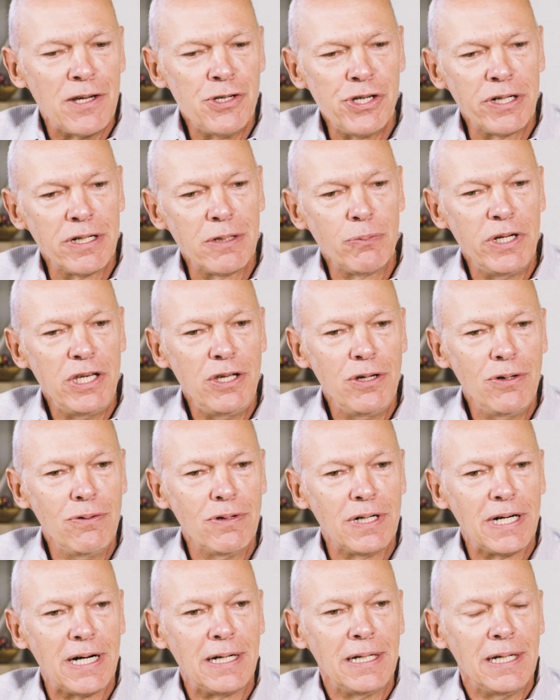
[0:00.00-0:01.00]
Jared, when you
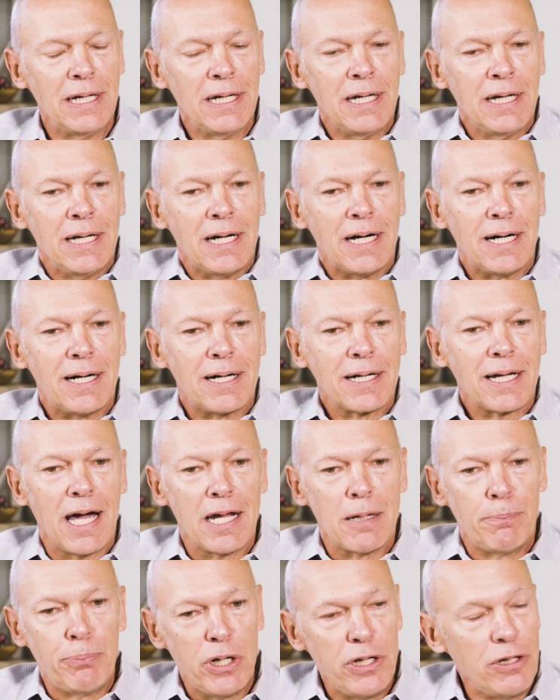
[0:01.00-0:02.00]

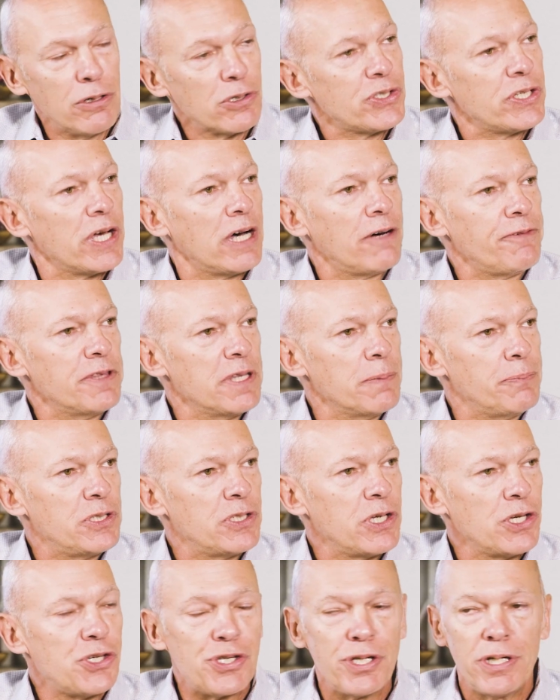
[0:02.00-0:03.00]
kind of put yourself in the
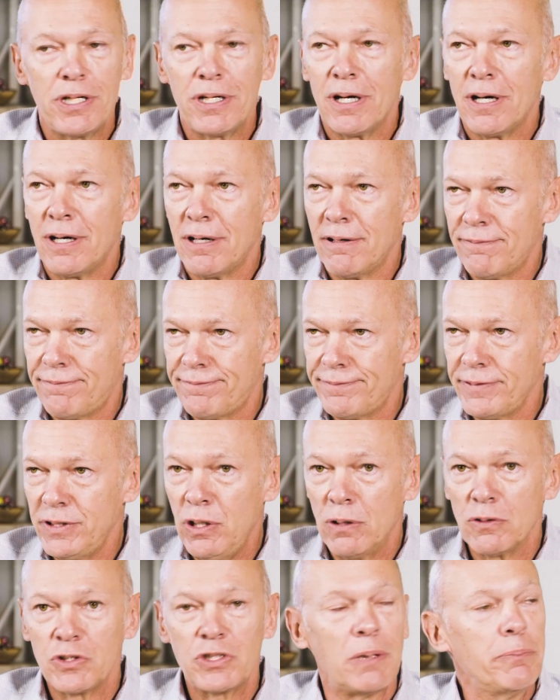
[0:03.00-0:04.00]
position of
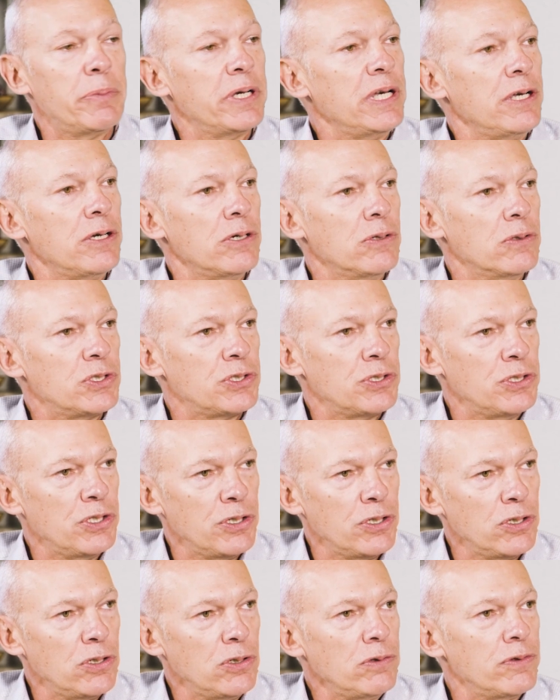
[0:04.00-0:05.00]
somebody who is
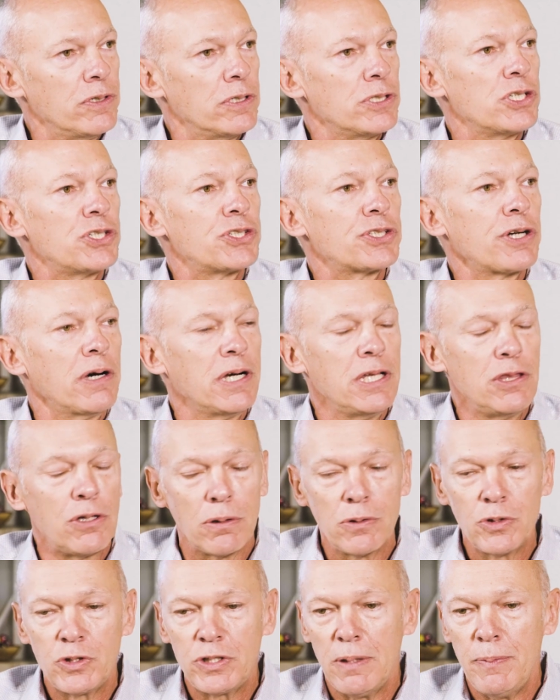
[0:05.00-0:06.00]
new, they're just starting
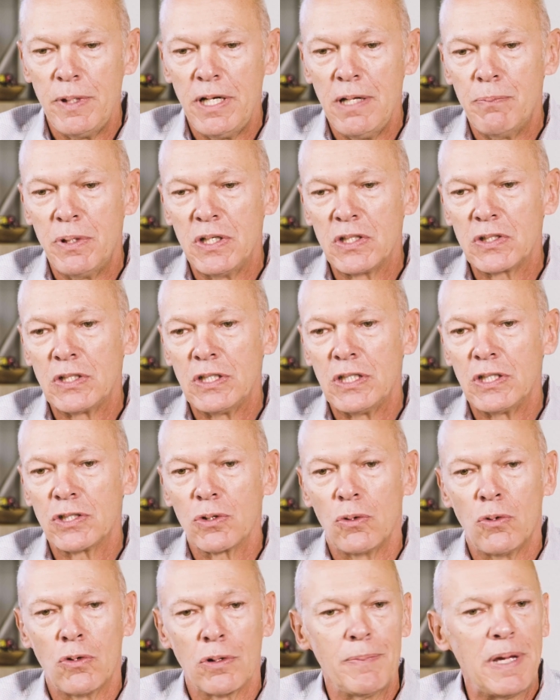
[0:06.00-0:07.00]
their own CBD
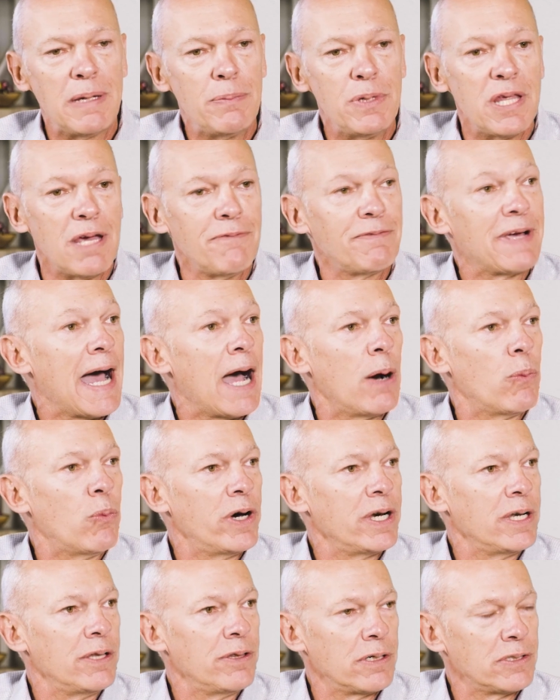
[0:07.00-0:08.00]
business, or maybe they've got
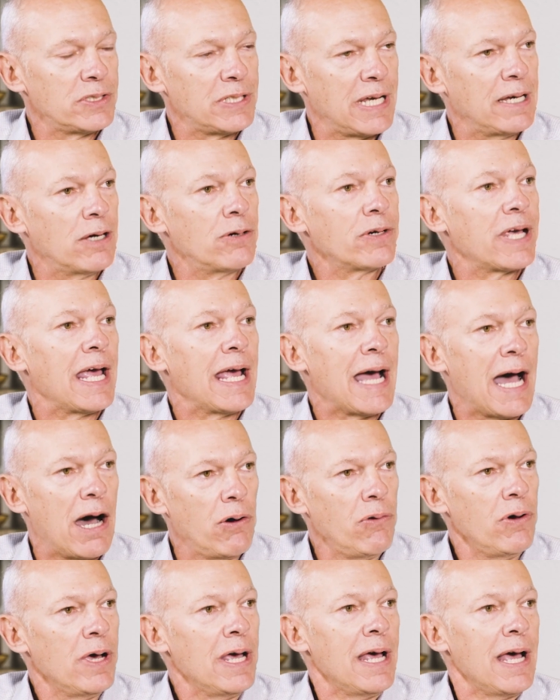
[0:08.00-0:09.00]
one and they're saying, okay,
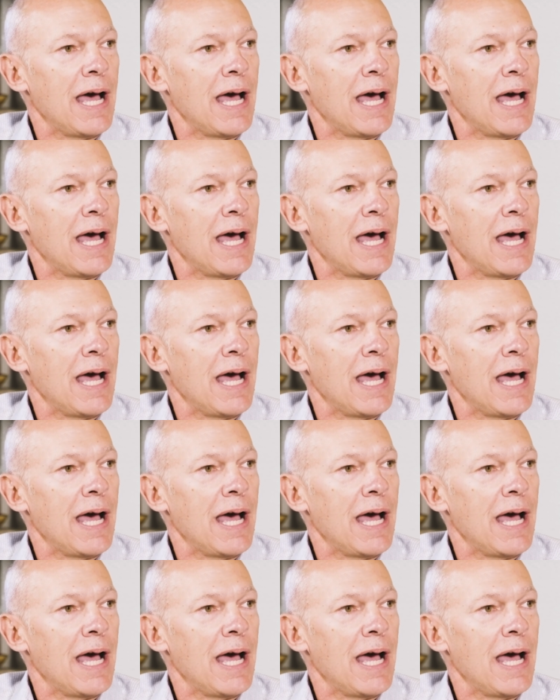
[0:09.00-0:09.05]
how